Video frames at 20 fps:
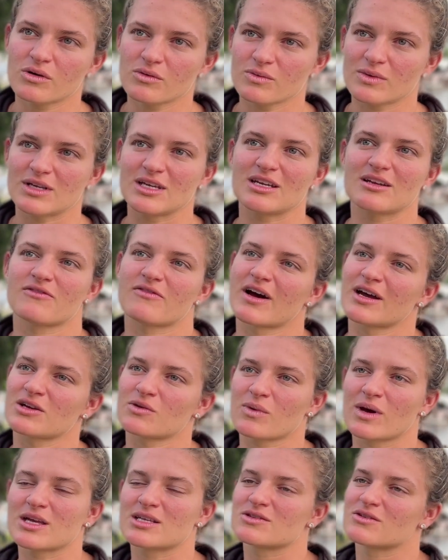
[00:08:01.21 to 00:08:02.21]
We need to find a
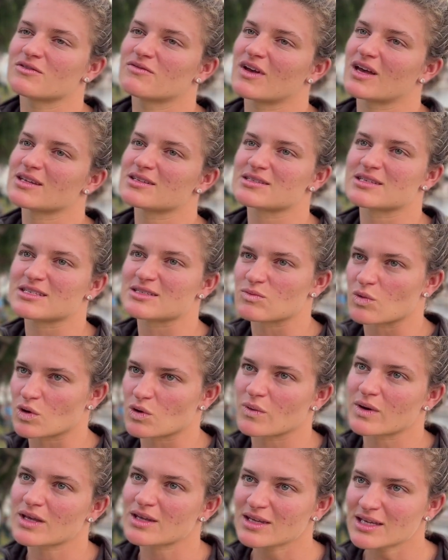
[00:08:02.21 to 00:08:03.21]
way to advance this more
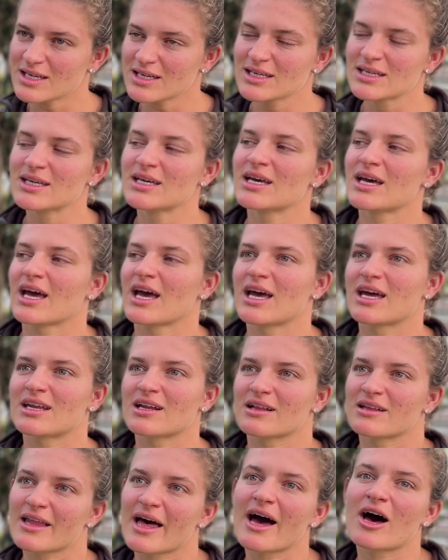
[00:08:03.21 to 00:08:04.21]
quickly and
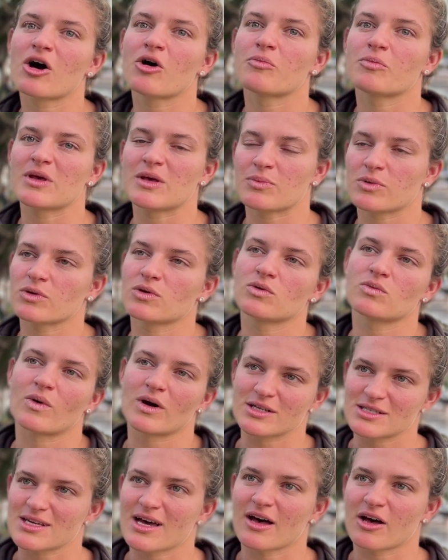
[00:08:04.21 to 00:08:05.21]
allow people who
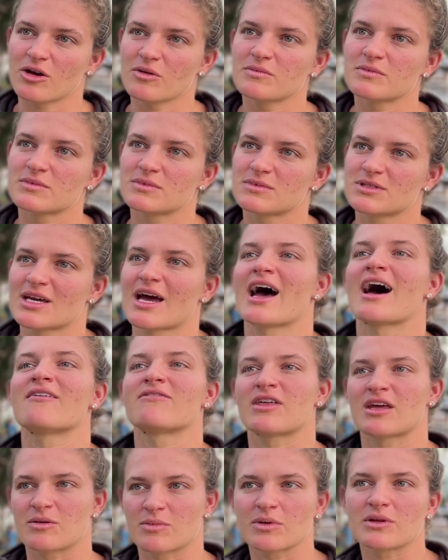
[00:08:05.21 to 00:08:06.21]
want to help to have
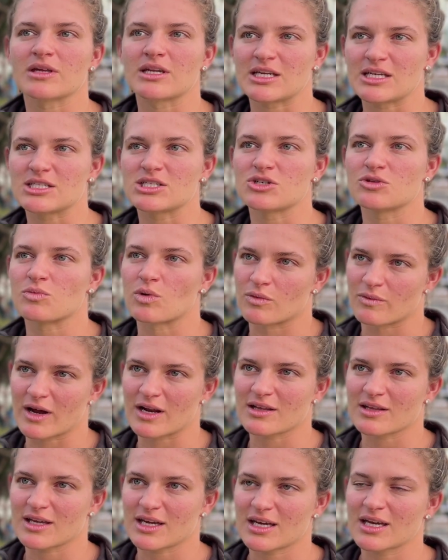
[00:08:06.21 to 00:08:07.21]
that ability to more
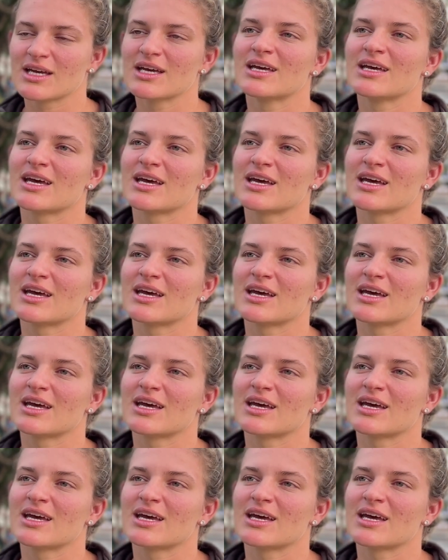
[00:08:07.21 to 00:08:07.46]
readily.